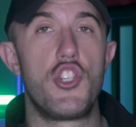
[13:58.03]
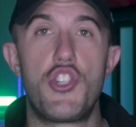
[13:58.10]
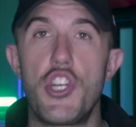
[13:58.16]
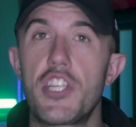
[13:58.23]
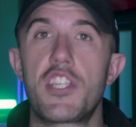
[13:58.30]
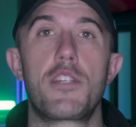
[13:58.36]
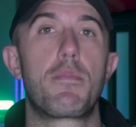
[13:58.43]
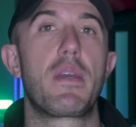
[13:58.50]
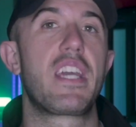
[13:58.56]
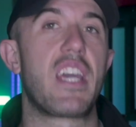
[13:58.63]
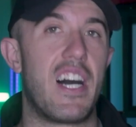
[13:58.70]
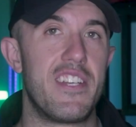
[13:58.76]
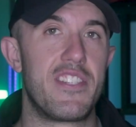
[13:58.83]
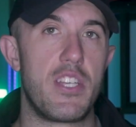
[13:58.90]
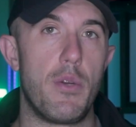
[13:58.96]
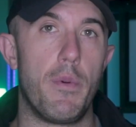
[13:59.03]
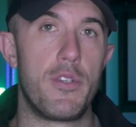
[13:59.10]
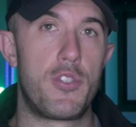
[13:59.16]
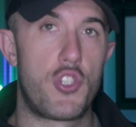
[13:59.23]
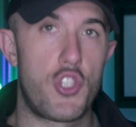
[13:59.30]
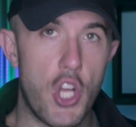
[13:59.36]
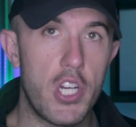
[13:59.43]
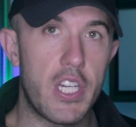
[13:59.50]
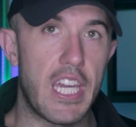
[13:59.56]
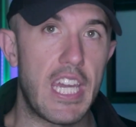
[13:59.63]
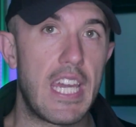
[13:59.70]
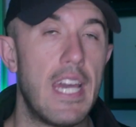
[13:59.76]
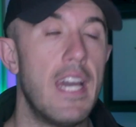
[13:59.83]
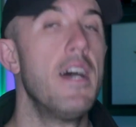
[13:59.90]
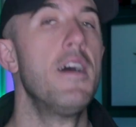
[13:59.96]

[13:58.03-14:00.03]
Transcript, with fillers: just because it was chunky.